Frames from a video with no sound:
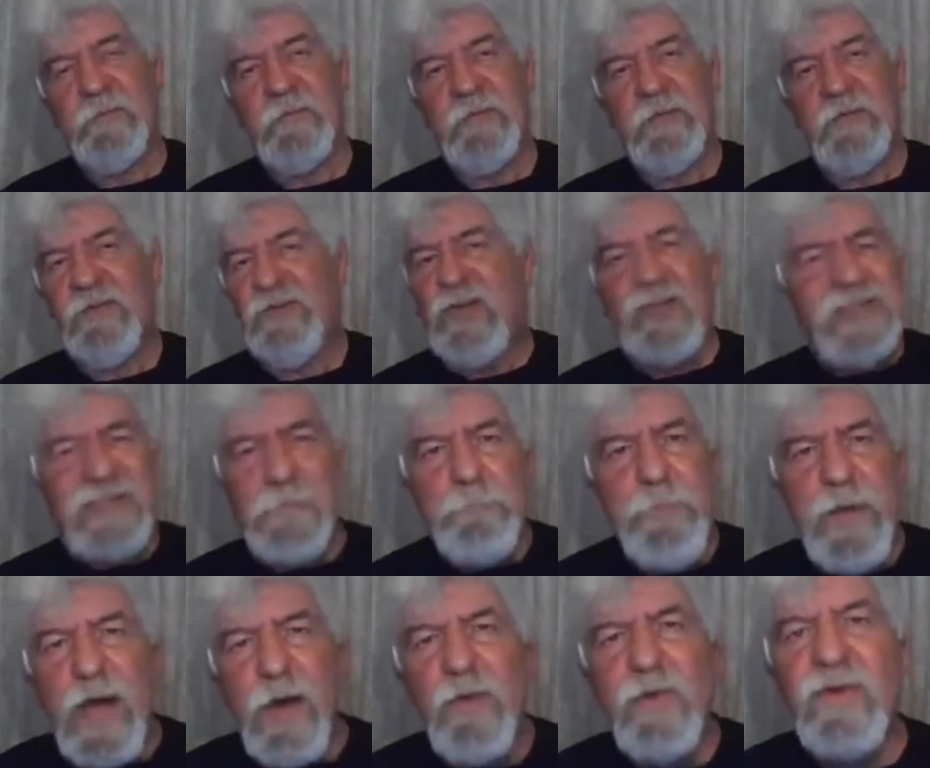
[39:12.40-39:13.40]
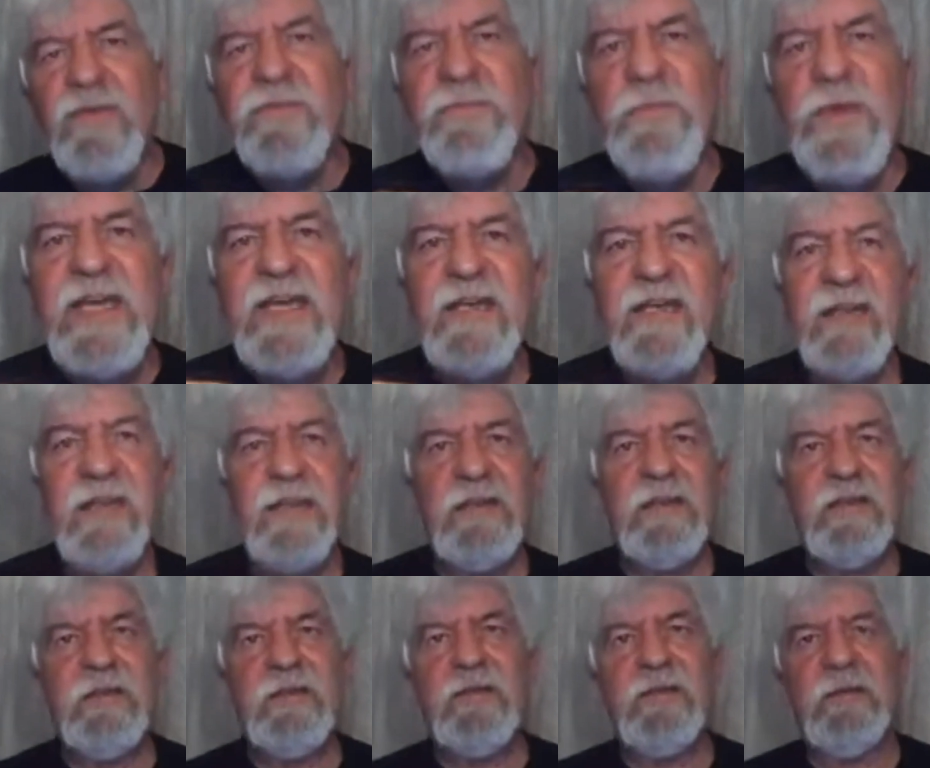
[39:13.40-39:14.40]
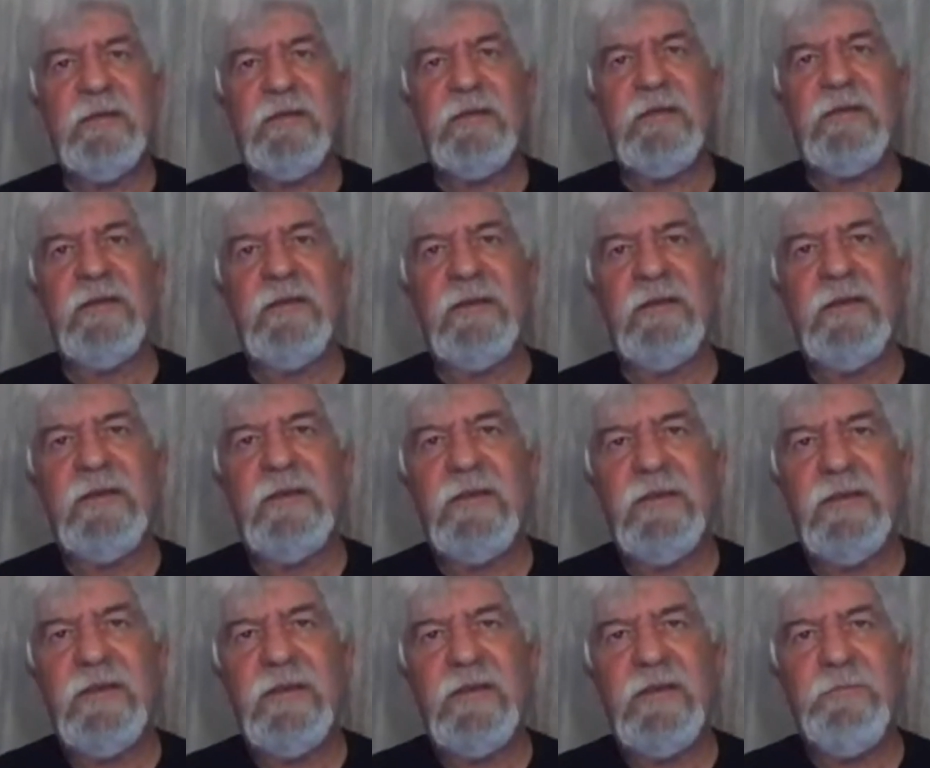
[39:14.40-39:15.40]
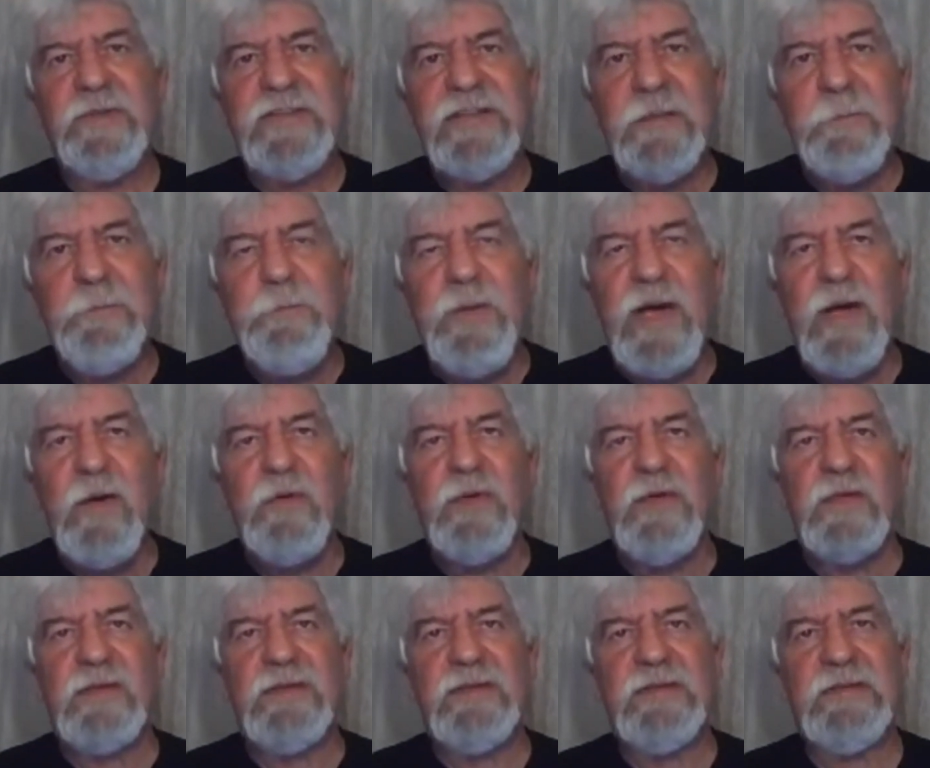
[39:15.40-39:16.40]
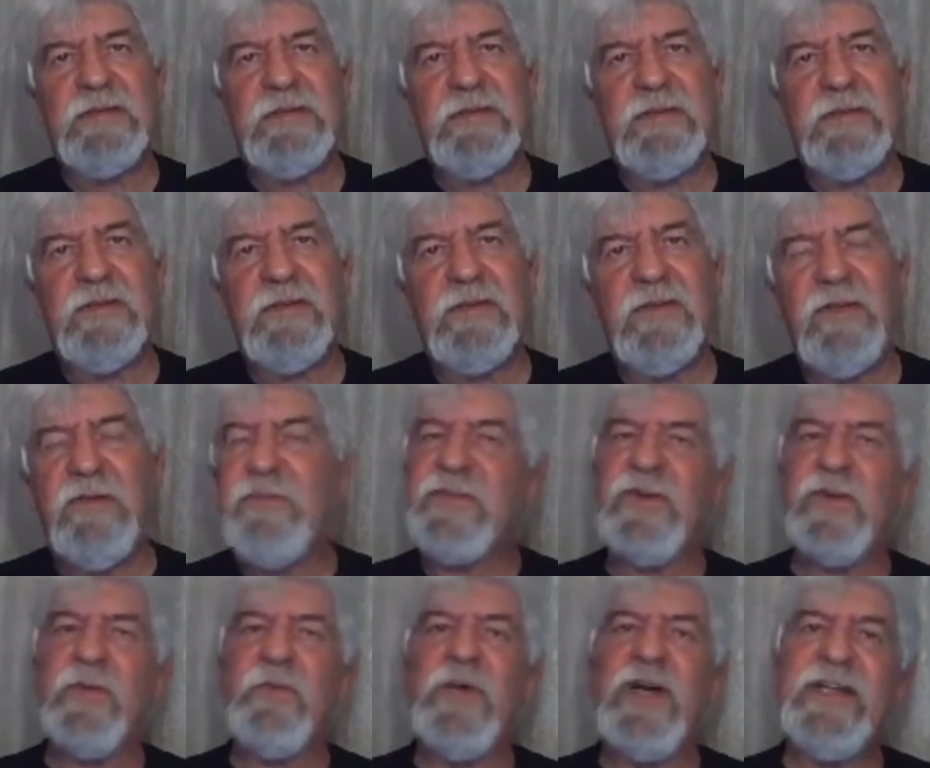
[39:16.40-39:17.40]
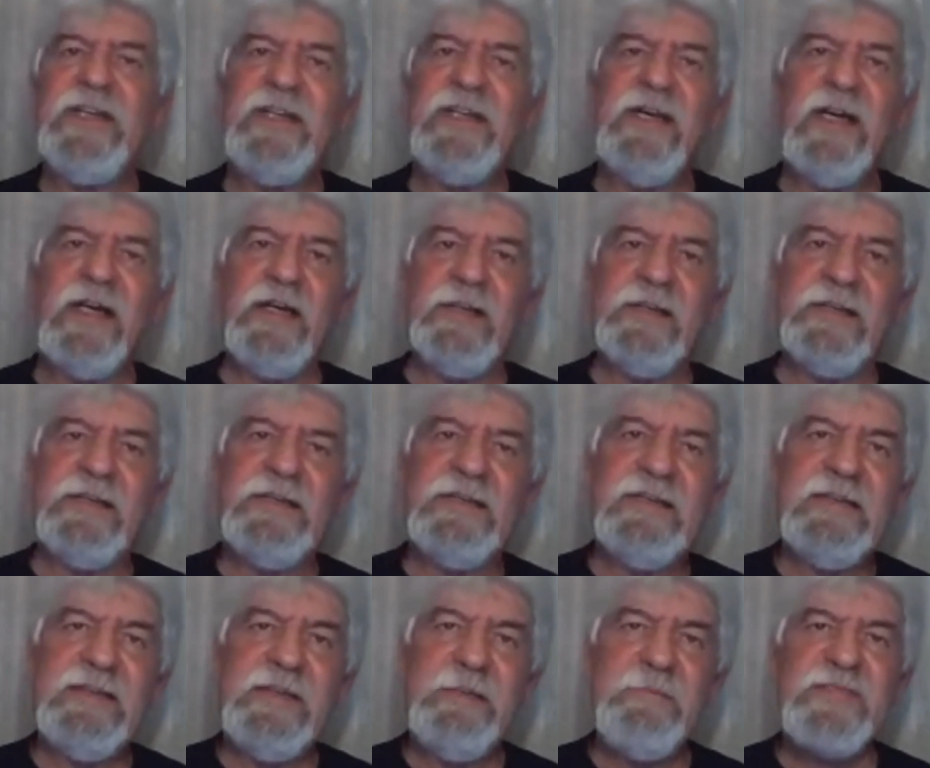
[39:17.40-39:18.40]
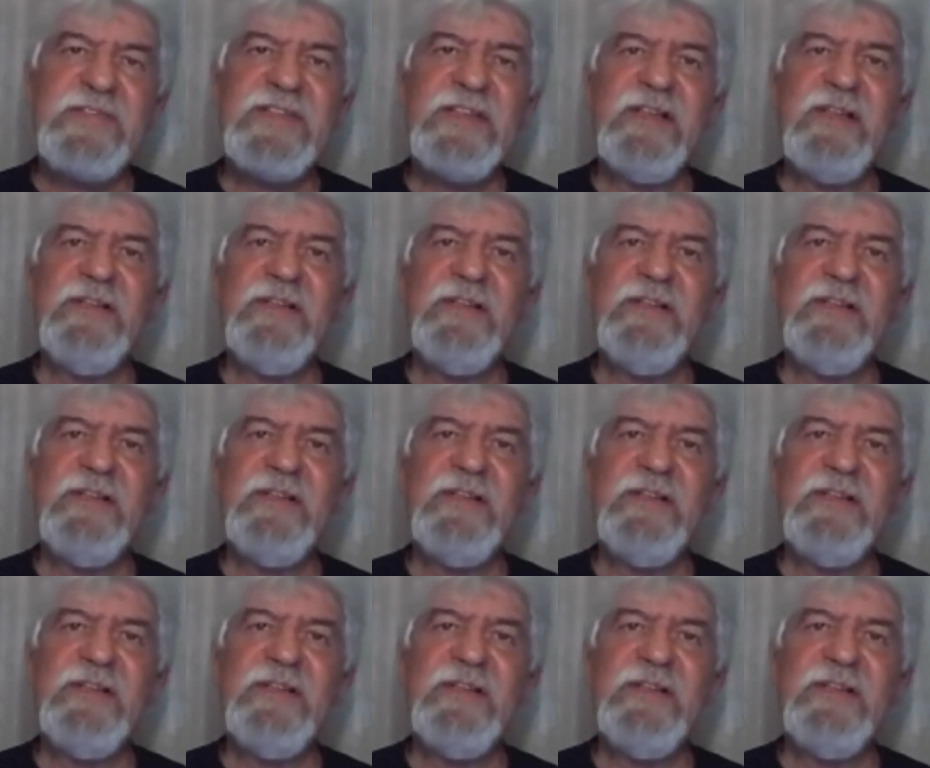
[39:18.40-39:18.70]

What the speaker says: Not the power of men, but the power of the Almighty God himself.